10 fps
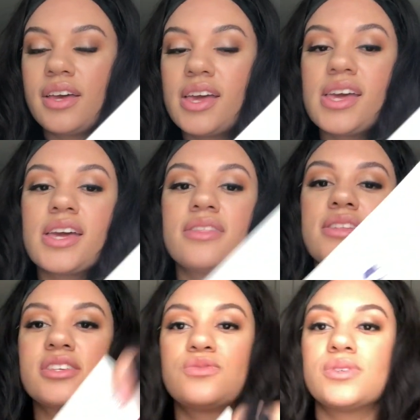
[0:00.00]
and
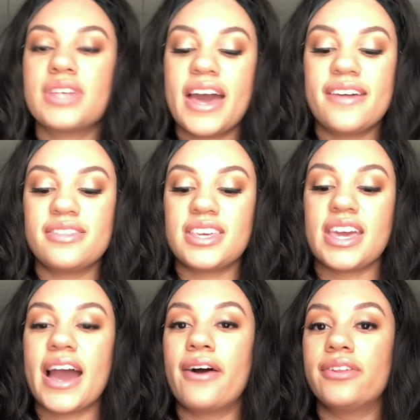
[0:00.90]
this was at
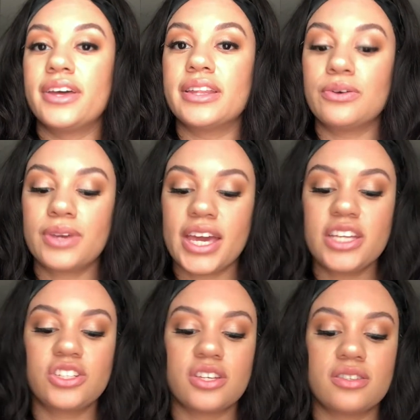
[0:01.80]
the outlet
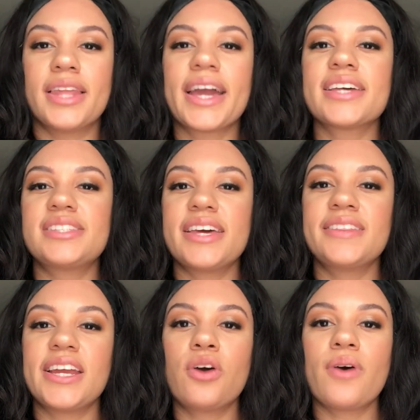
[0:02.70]
location. Like I
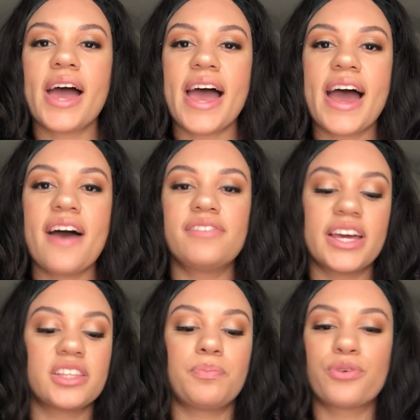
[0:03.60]
said, they don't have,
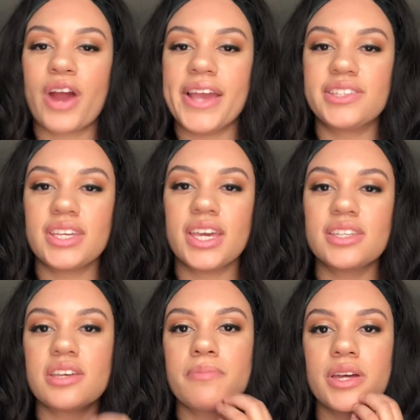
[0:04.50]
like the pricing
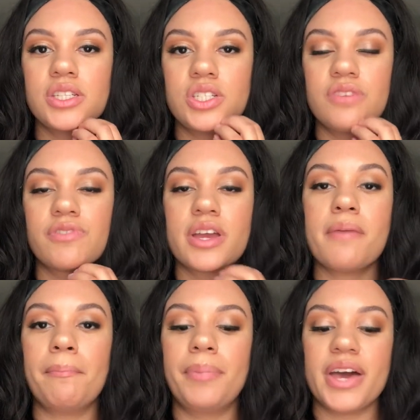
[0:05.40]
isn't much
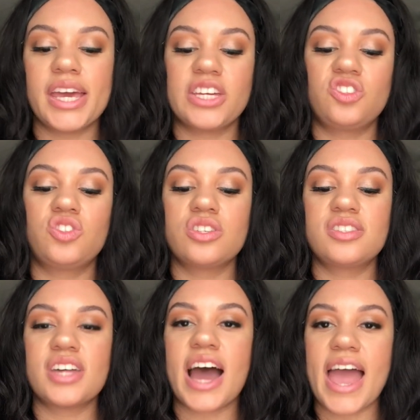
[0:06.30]
different, but it's
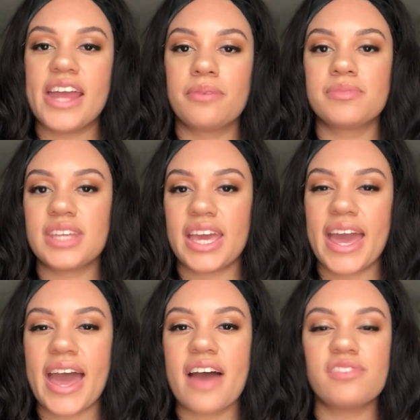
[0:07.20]
just the items they
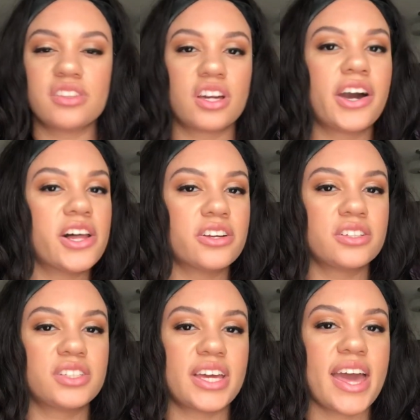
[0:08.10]
have and the
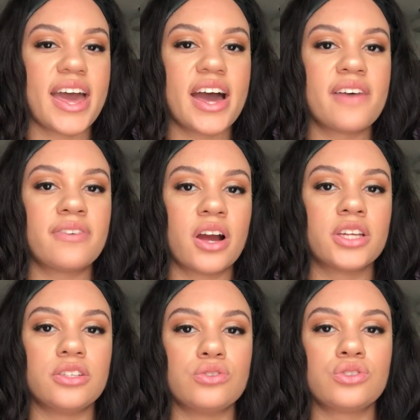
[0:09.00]
colors they have are
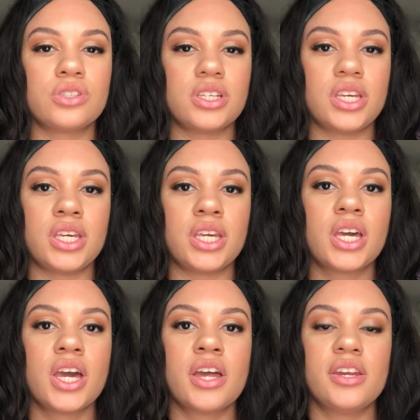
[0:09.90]
usually
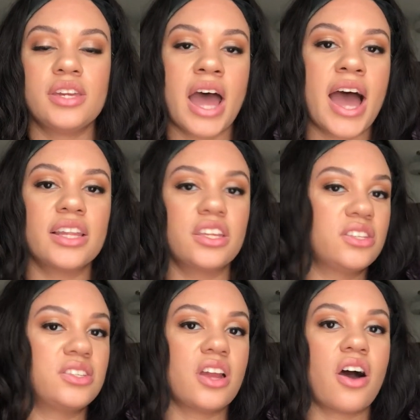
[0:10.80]
not
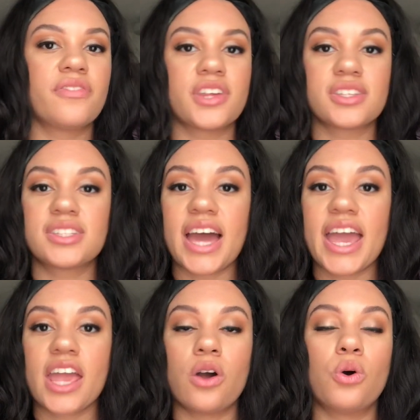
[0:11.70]
listed on the
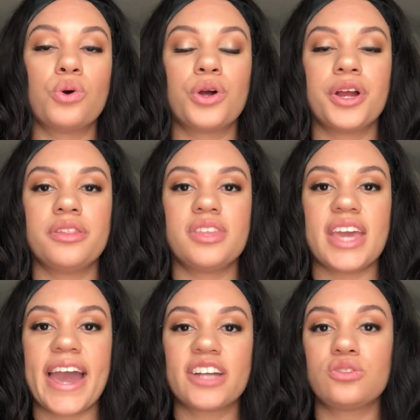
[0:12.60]
site, or
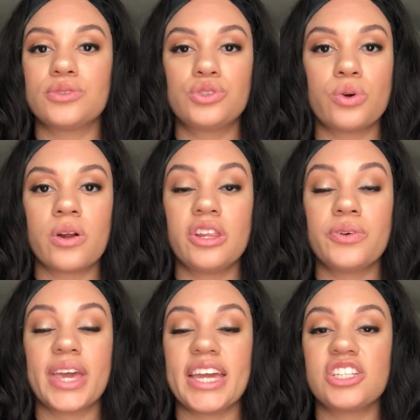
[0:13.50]
the actual store
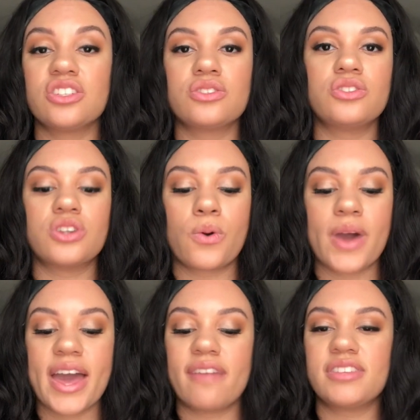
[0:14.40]
locations don't
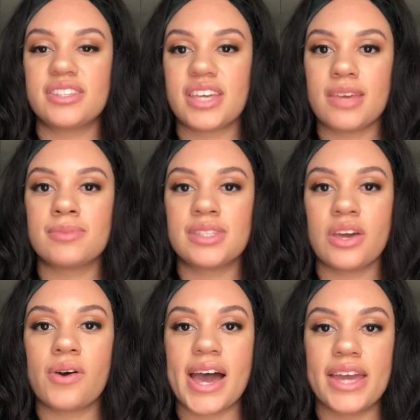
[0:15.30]
have the same
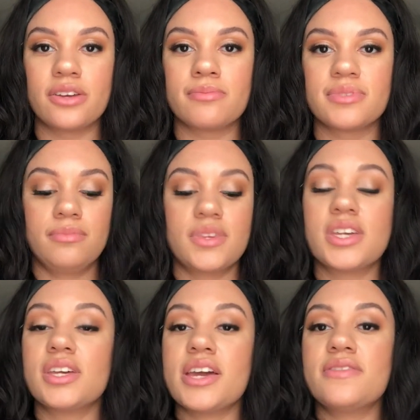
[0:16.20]
sale items.
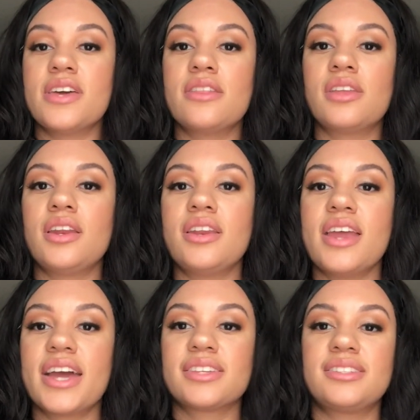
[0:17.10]
And then the
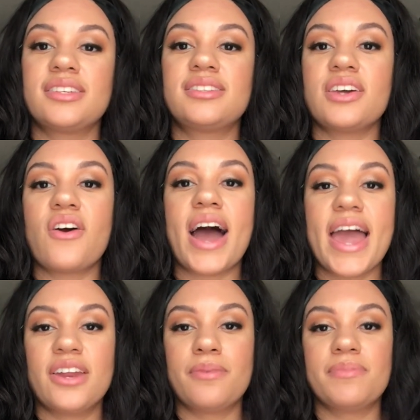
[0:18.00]
next sale
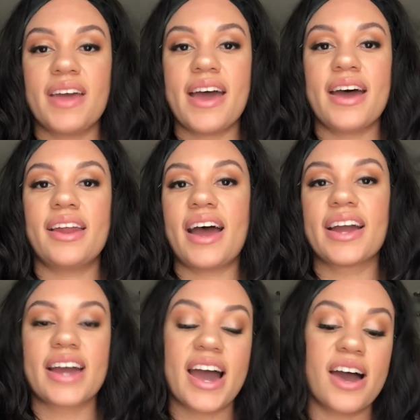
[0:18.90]
item that
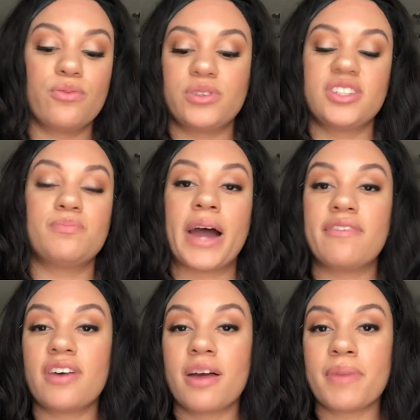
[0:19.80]
I got, which is by
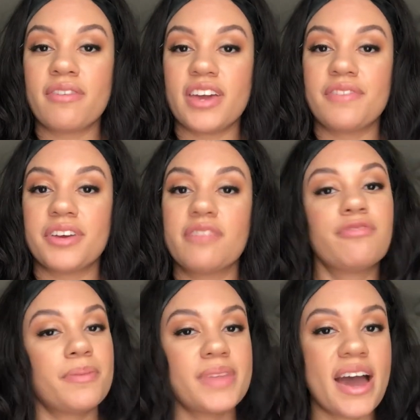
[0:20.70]
far my favorite
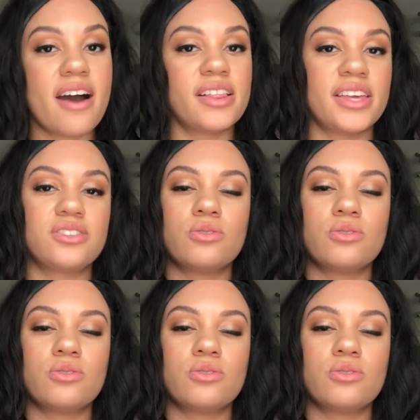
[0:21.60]
from the outlet